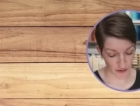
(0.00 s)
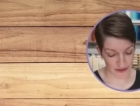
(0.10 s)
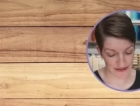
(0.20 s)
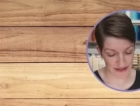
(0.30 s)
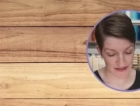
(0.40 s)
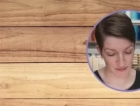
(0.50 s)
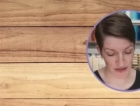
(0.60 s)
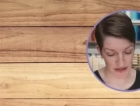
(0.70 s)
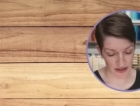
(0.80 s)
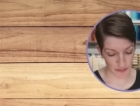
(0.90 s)
always asking
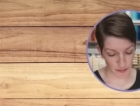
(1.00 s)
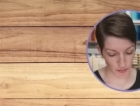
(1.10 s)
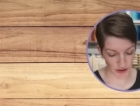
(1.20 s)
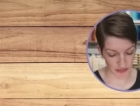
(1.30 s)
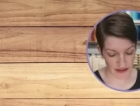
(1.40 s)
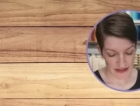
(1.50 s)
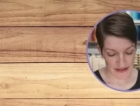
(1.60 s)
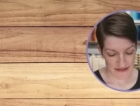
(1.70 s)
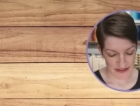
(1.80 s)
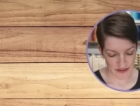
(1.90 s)
me to come up with
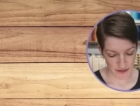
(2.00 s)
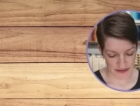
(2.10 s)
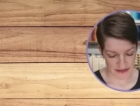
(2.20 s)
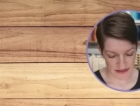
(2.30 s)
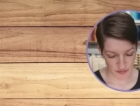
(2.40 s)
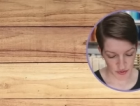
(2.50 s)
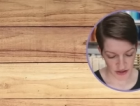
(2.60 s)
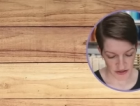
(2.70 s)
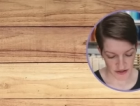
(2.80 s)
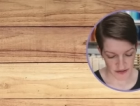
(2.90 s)
six by six
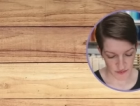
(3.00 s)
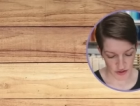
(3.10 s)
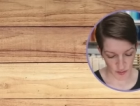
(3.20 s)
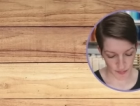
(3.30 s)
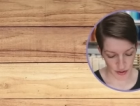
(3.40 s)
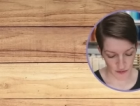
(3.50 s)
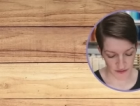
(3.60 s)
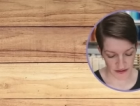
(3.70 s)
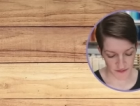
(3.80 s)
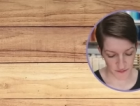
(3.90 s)
projects, which are
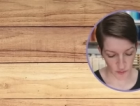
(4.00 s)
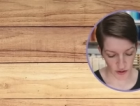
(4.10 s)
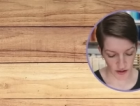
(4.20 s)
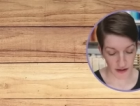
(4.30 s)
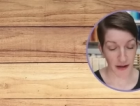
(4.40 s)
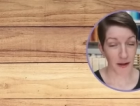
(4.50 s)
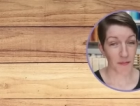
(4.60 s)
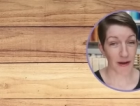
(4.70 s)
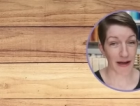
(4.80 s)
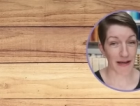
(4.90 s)
perfect for
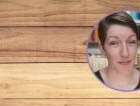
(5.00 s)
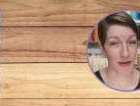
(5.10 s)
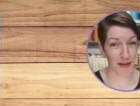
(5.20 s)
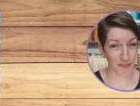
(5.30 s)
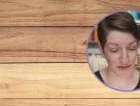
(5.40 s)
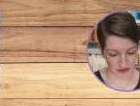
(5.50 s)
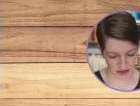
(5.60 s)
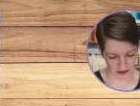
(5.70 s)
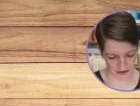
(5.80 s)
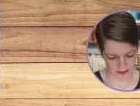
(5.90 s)
my paper
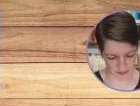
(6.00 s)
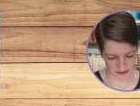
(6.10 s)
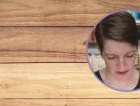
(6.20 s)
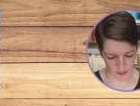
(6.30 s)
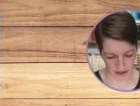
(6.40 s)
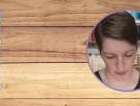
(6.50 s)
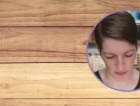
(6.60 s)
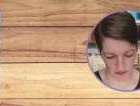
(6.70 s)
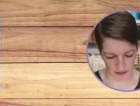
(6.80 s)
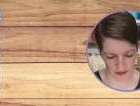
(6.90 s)
shares because our
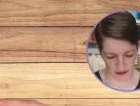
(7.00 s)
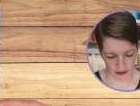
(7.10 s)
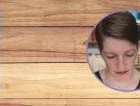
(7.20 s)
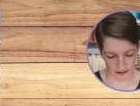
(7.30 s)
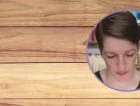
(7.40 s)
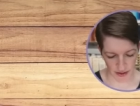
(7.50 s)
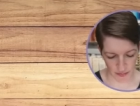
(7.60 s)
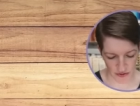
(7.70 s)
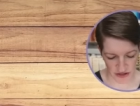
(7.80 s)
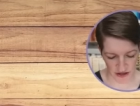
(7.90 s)
paper uh, in the
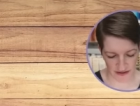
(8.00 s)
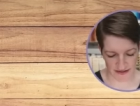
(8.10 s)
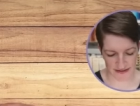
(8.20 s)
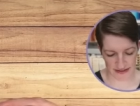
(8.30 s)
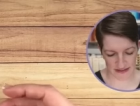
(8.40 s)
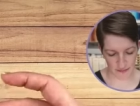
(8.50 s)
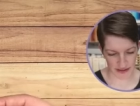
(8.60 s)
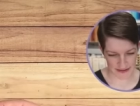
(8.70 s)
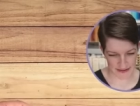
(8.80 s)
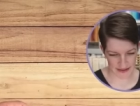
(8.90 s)
paper share is six
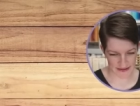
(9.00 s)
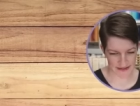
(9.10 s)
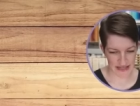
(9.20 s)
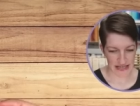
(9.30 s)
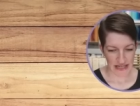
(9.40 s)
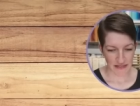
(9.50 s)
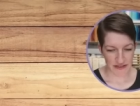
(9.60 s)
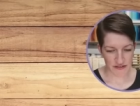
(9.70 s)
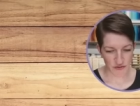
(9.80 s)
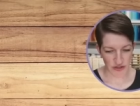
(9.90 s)
by six.
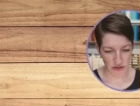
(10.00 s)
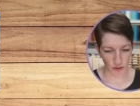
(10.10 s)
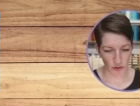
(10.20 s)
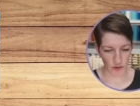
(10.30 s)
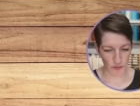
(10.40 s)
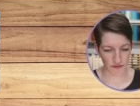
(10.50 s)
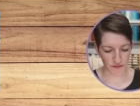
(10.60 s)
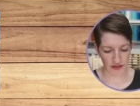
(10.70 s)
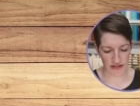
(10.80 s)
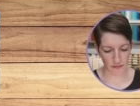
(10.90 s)
This treat holder will
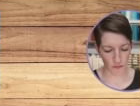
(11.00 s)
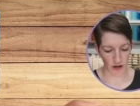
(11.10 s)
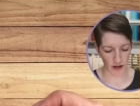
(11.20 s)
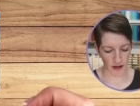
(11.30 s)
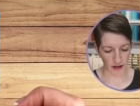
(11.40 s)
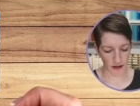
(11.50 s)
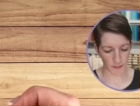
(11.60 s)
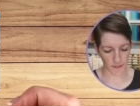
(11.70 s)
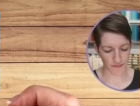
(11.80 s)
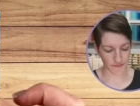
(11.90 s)
fit
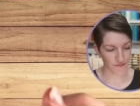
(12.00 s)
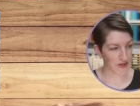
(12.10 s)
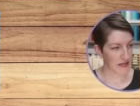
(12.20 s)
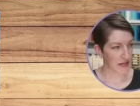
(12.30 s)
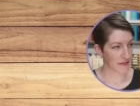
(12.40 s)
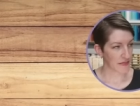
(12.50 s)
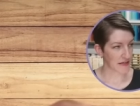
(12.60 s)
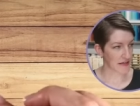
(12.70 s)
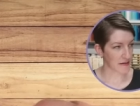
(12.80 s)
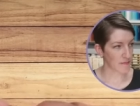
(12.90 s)
um,
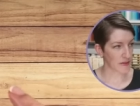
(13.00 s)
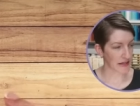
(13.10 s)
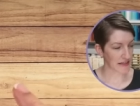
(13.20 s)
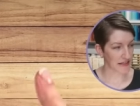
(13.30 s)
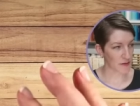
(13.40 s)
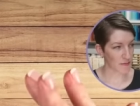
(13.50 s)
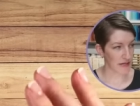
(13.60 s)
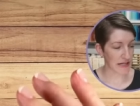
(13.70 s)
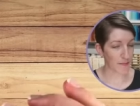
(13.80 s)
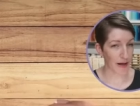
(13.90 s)
the like little
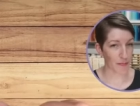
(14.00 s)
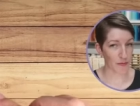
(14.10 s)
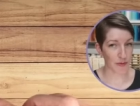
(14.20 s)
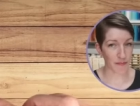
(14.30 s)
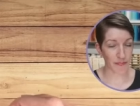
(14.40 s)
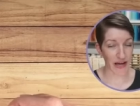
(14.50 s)
mini peppermint